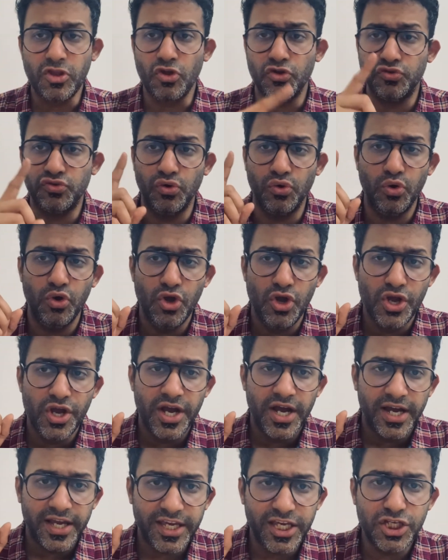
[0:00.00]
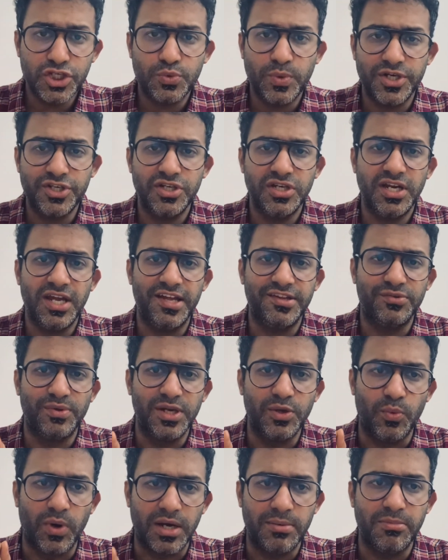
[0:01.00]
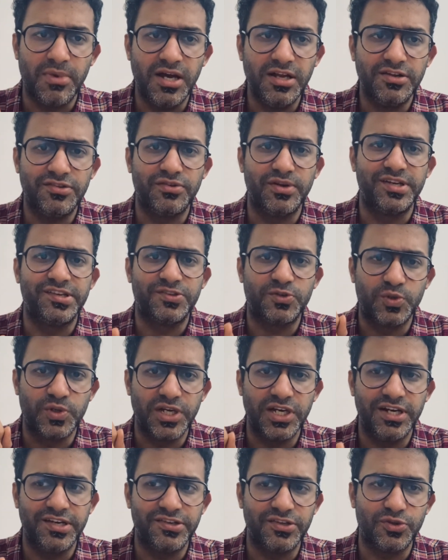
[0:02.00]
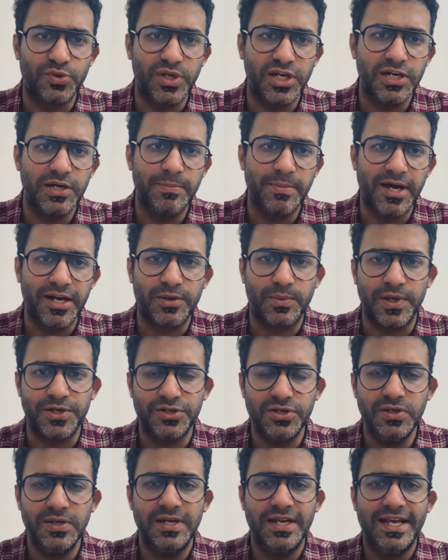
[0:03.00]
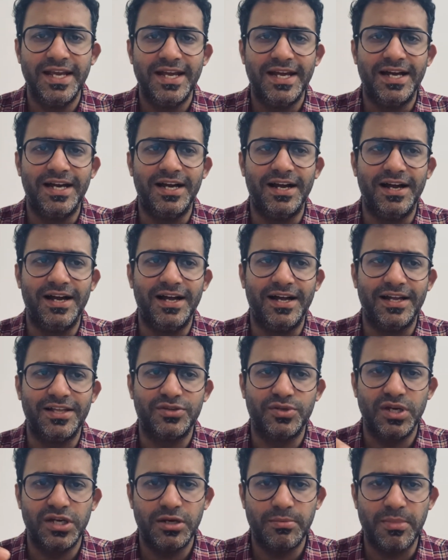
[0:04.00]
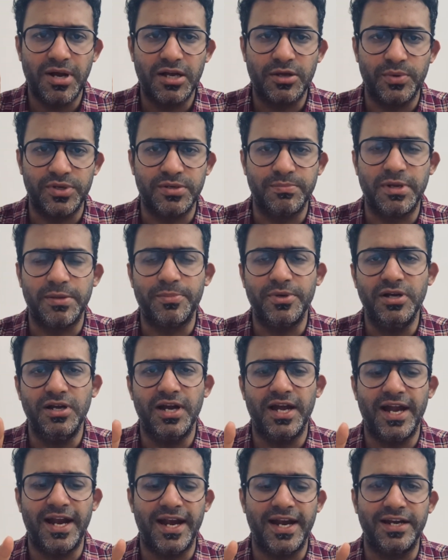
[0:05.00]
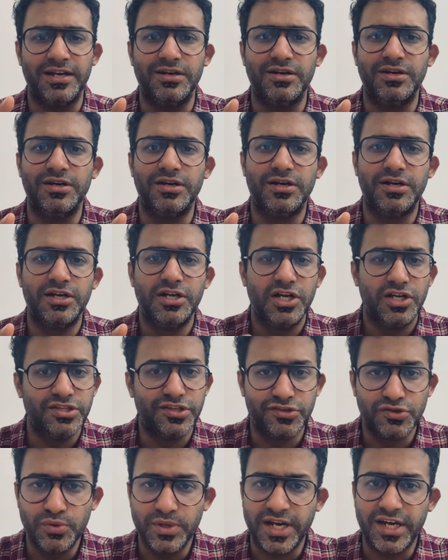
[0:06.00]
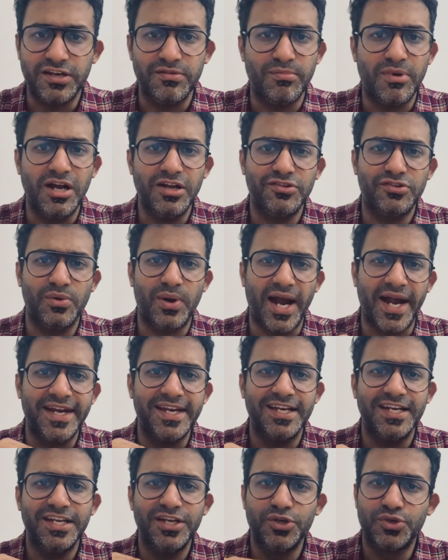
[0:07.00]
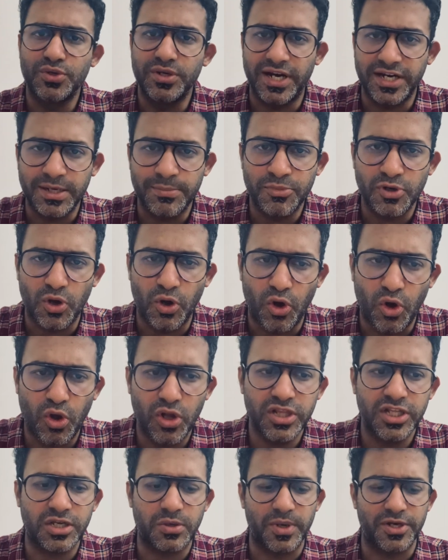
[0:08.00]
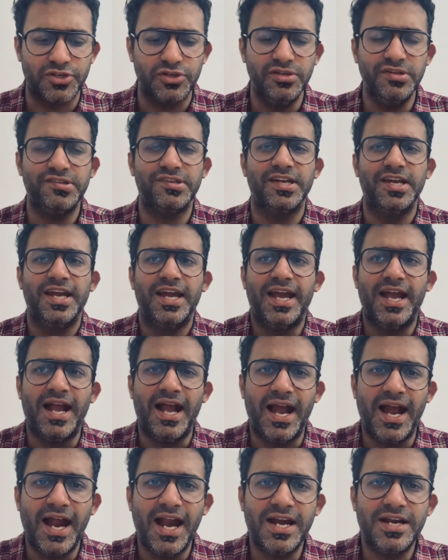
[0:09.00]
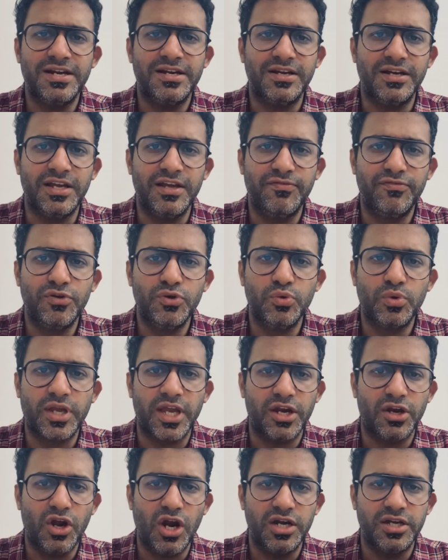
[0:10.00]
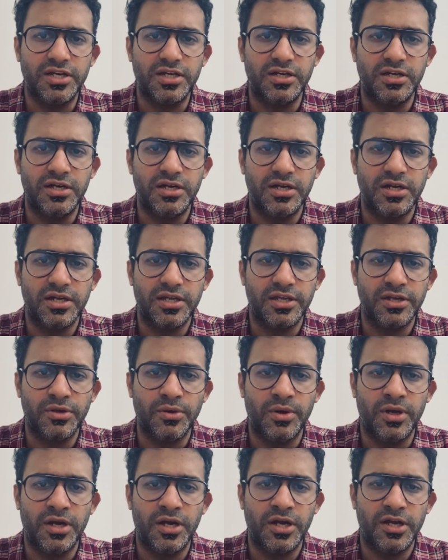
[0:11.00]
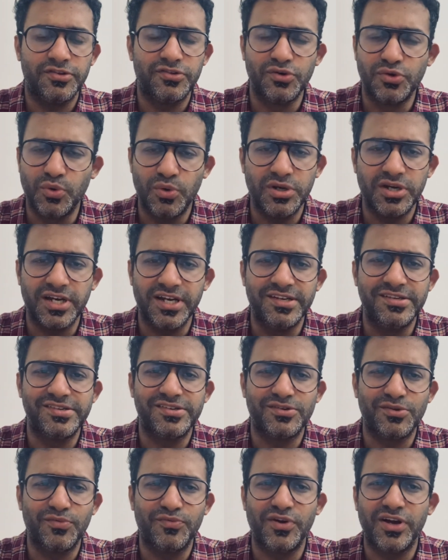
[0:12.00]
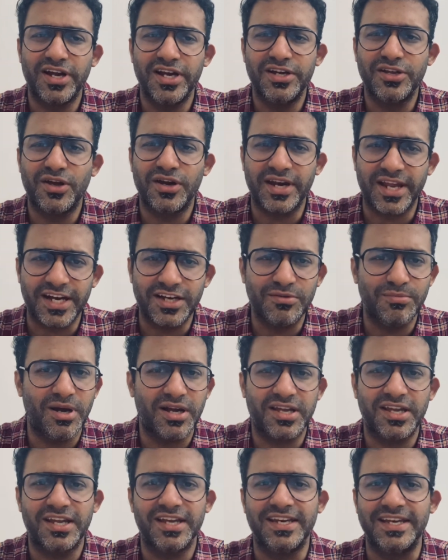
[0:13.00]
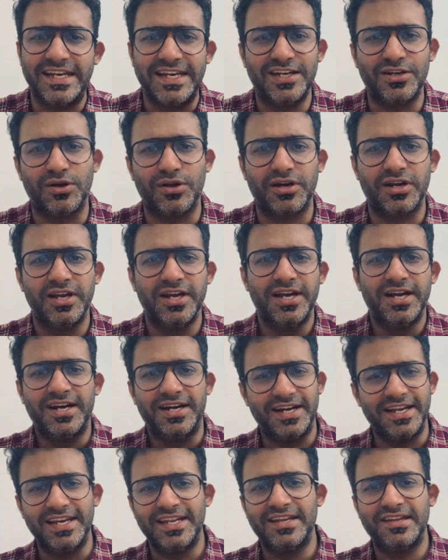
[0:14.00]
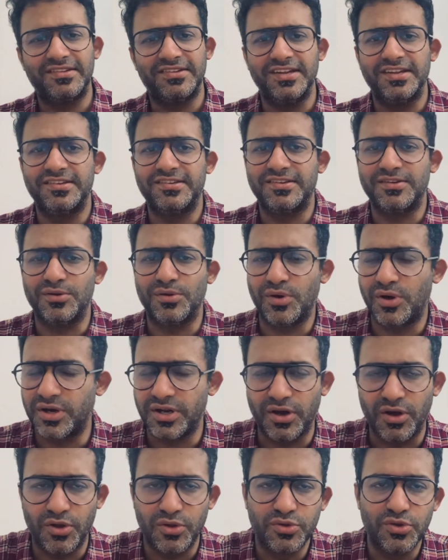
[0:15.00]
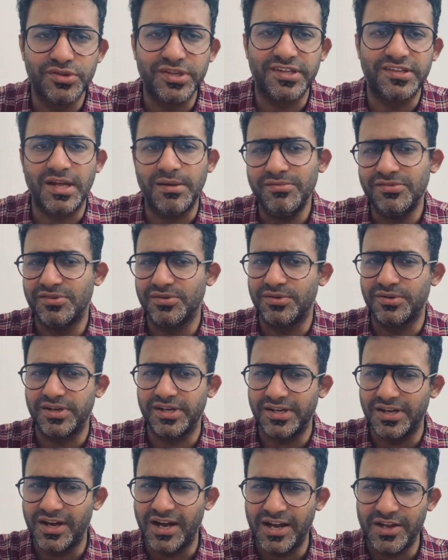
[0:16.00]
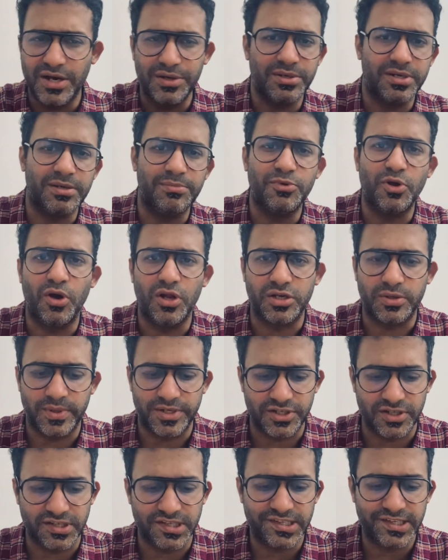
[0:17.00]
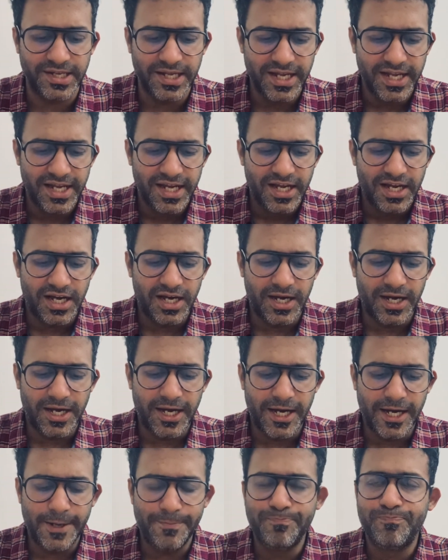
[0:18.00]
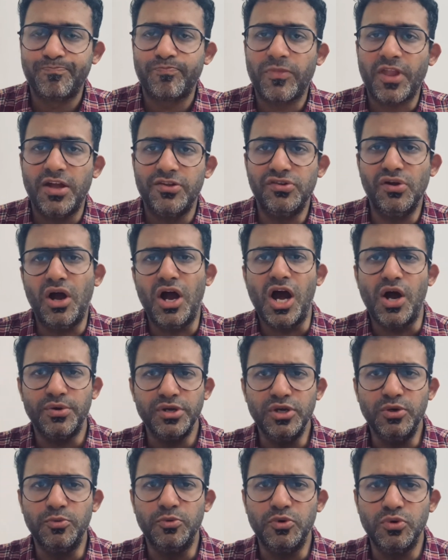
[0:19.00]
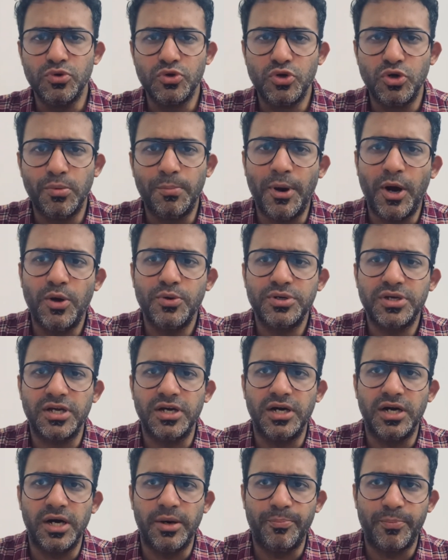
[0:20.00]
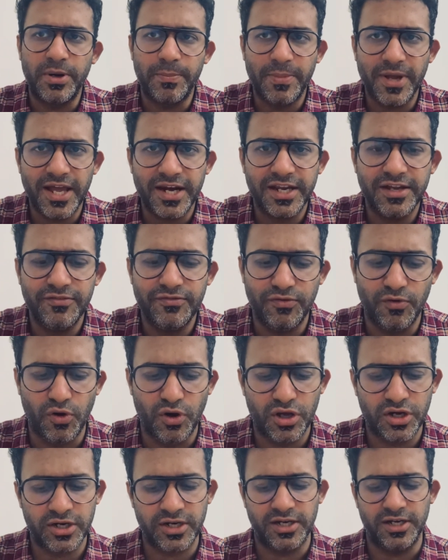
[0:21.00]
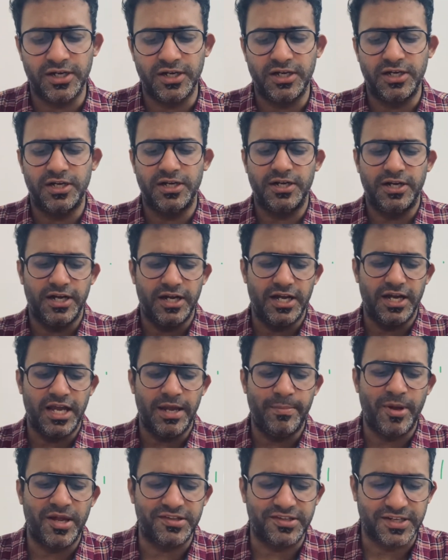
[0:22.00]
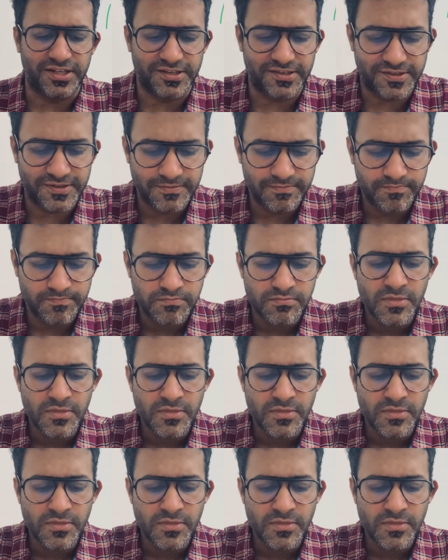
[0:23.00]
So each question has only one mark. So it's a 300 mark question. 300 mark question paper, and there's no negative marks. So ideally you should attempt all the questions. And if you cannot, forget your negative marking in NEET or in ESS or all those exams. So you have to attempt all questions. So how do you go about preparing for MRCS?